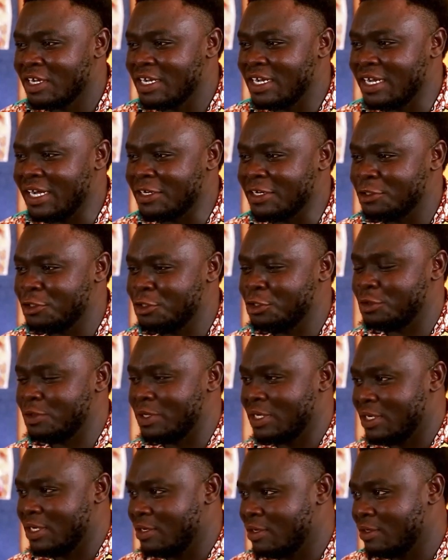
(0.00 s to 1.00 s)

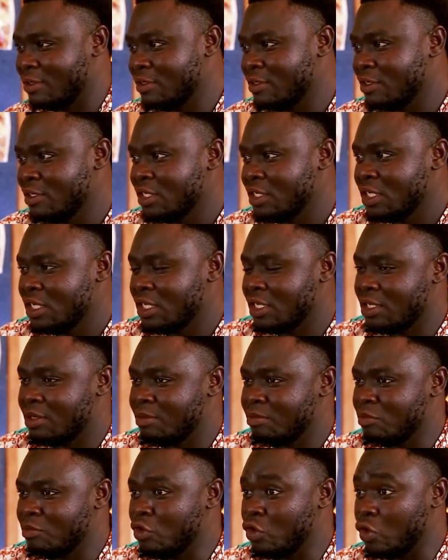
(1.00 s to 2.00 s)
cultural
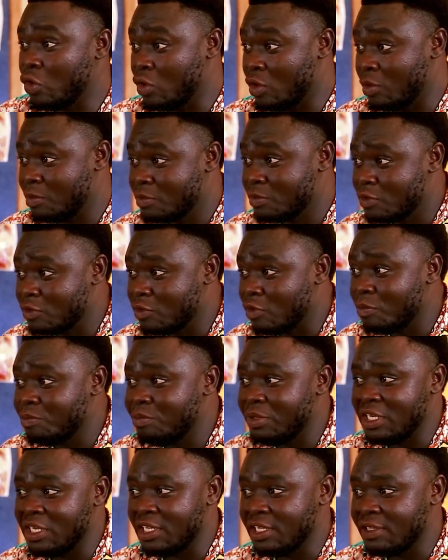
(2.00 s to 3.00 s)
norms or
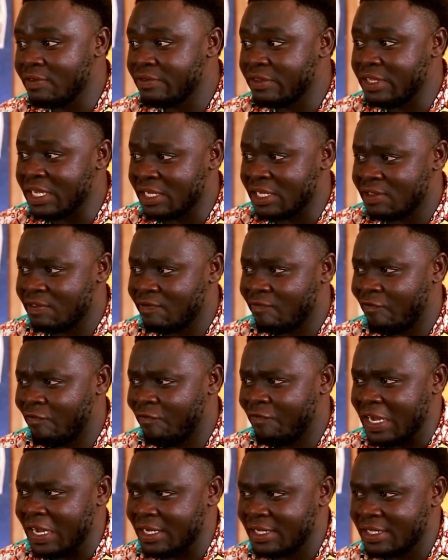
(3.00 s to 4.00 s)
beliefs that
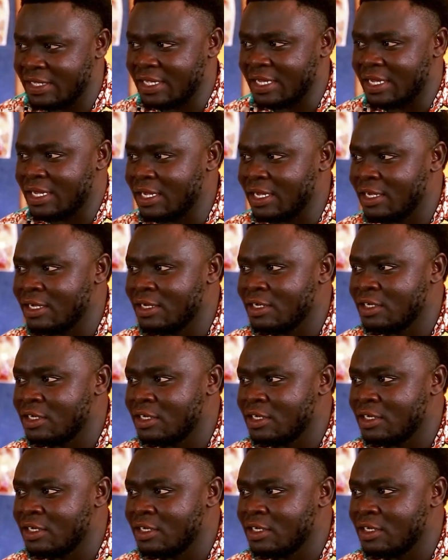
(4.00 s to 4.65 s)
factor